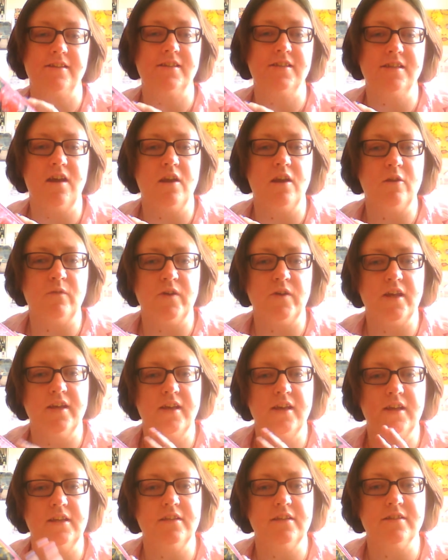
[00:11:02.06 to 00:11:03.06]
the inside of it
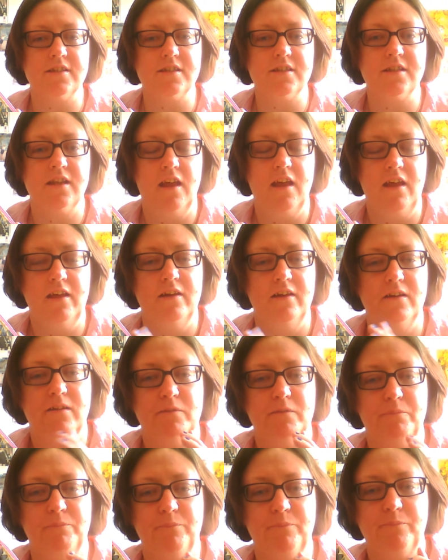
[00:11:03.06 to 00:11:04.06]
is
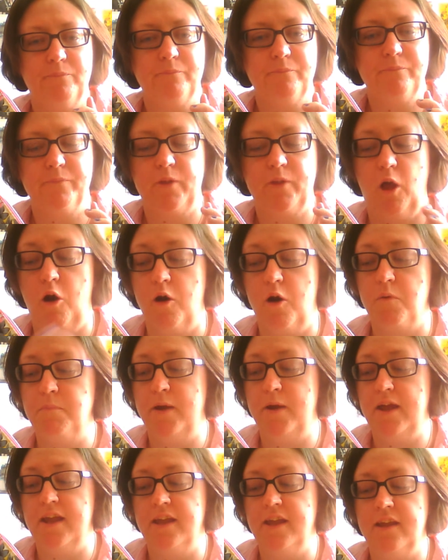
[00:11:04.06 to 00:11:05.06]
hot
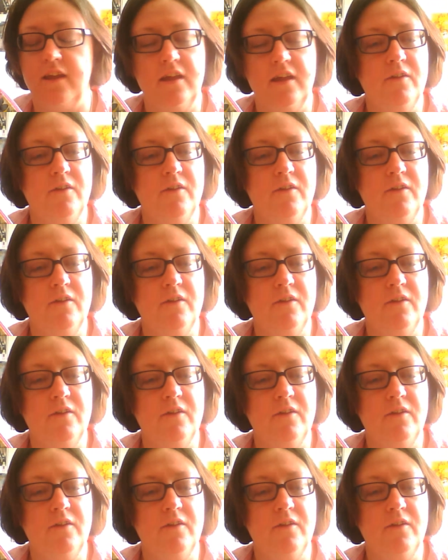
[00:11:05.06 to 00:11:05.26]
pink.